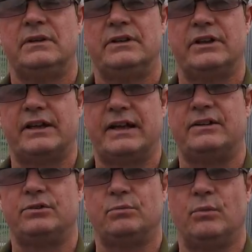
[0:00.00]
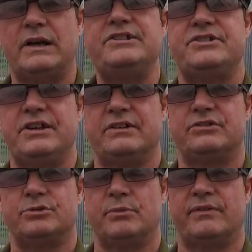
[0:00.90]
you can end up wasting
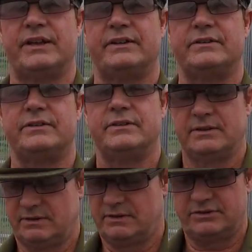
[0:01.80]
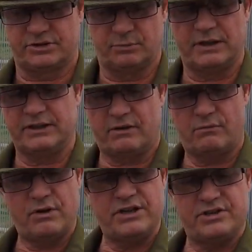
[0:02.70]
some of it. So when they're a
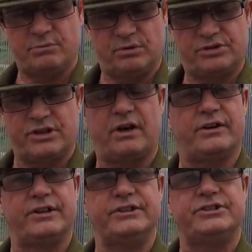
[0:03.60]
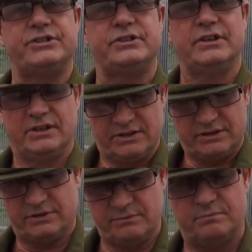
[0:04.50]
reasonable size,
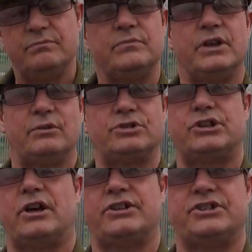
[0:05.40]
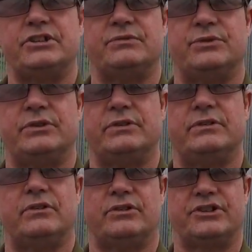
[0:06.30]
you know, slicing
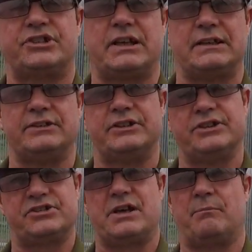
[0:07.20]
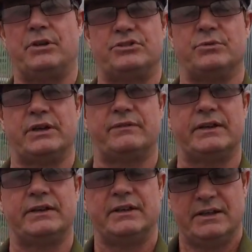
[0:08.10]
on a salad, in a sandwich or
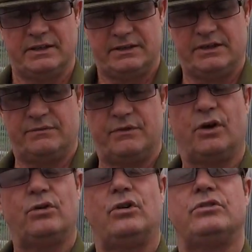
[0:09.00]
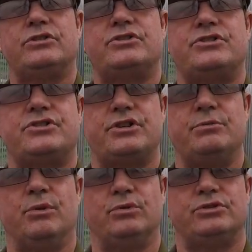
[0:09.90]
whatever, you've not got
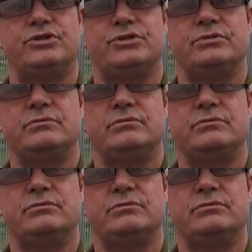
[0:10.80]
too much